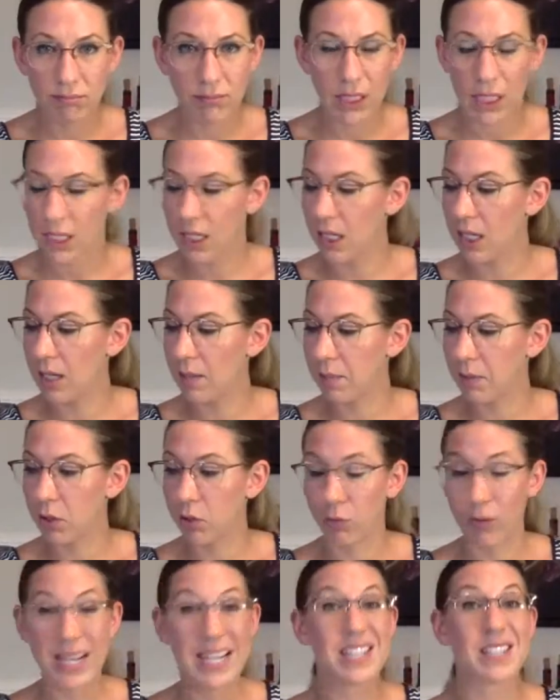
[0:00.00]

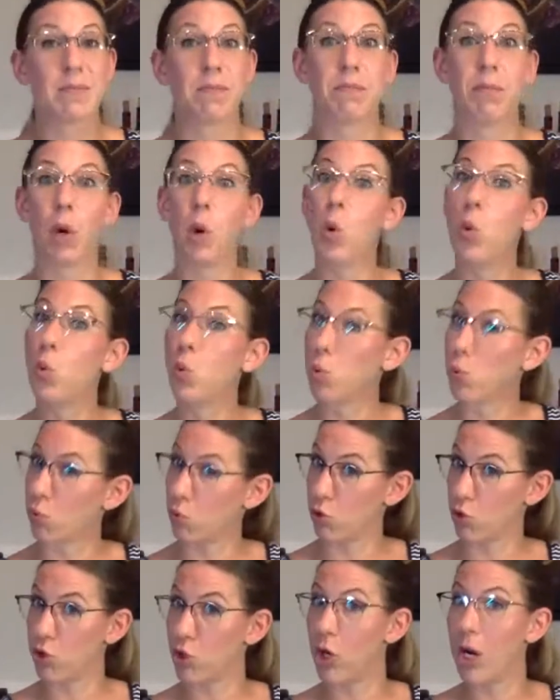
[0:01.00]
3 is bone
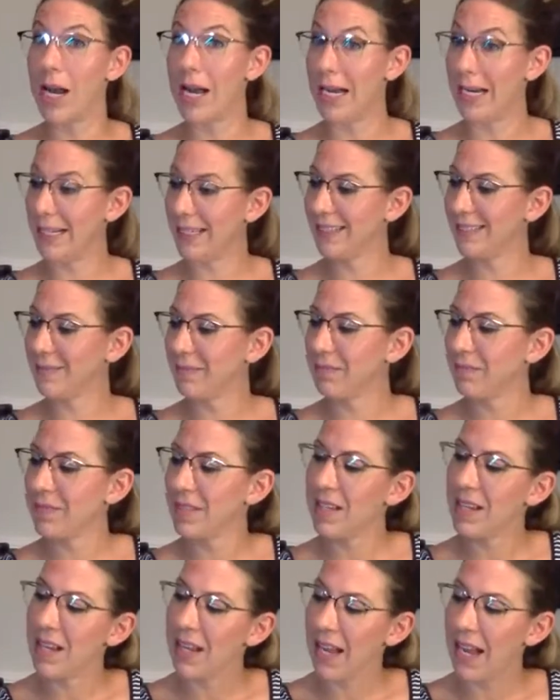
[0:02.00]
dry.
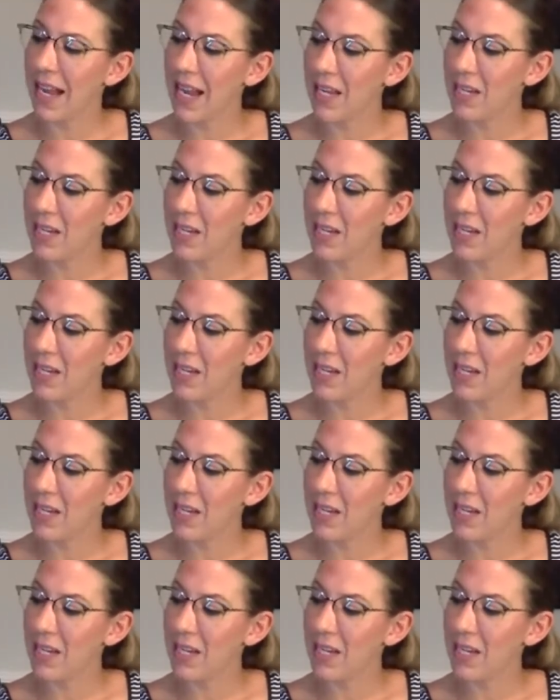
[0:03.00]
And